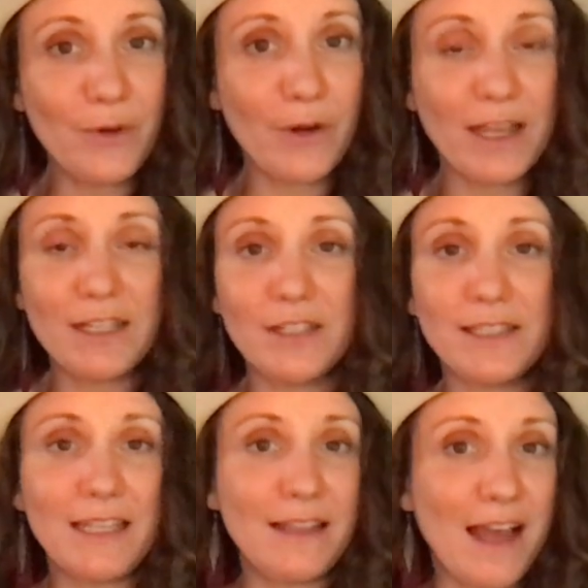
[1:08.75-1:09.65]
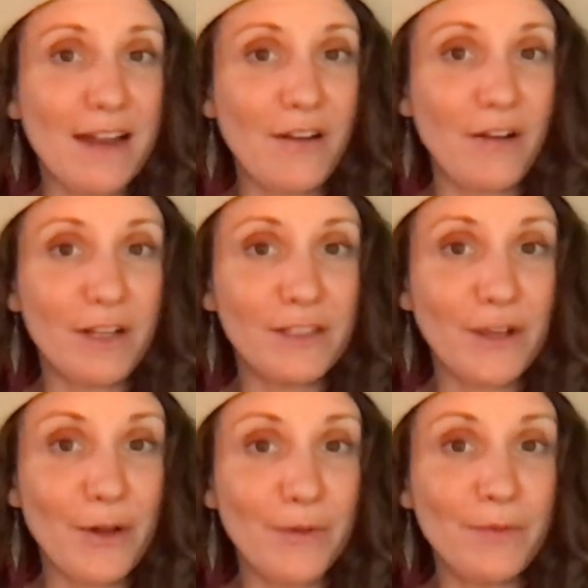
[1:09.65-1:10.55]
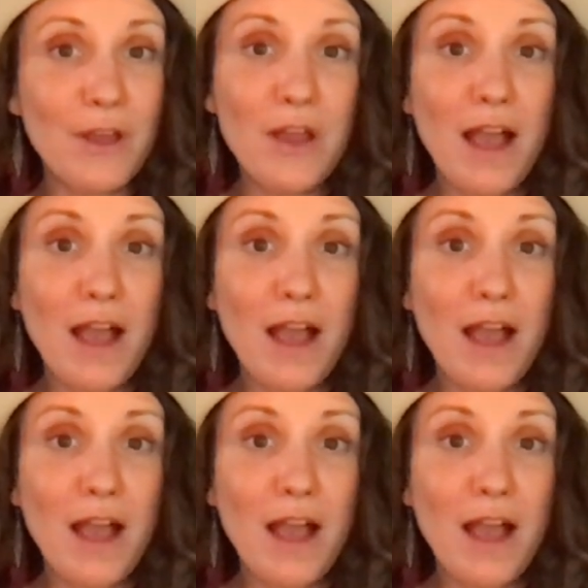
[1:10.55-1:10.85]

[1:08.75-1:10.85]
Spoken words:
or I can just eat that on its own.